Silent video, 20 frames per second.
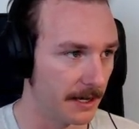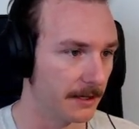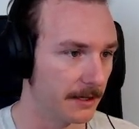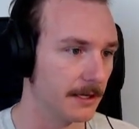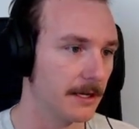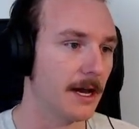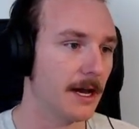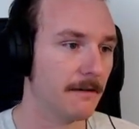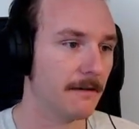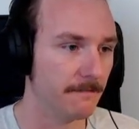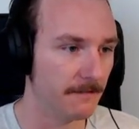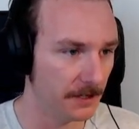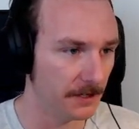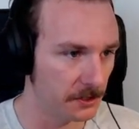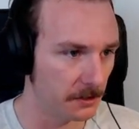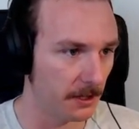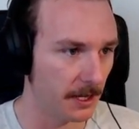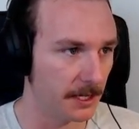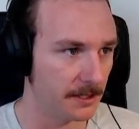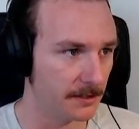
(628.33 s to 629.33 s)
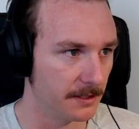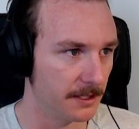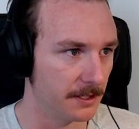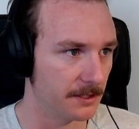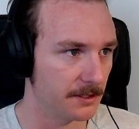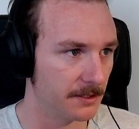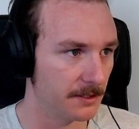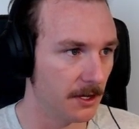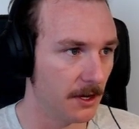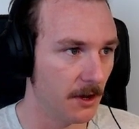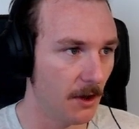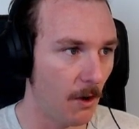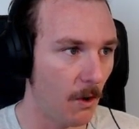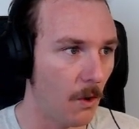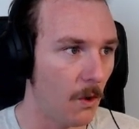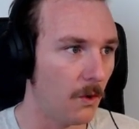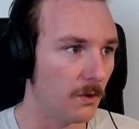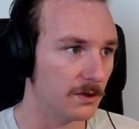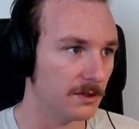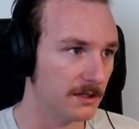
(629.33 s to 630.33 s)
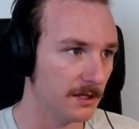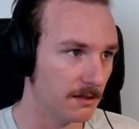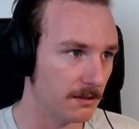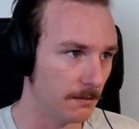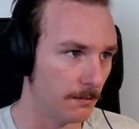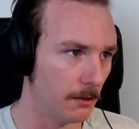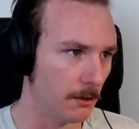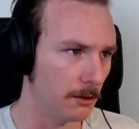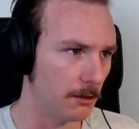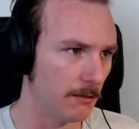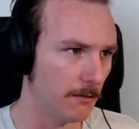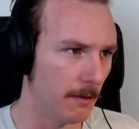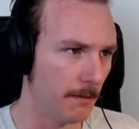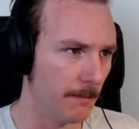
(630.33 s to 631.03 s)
and kind of visualize this whole system a little bit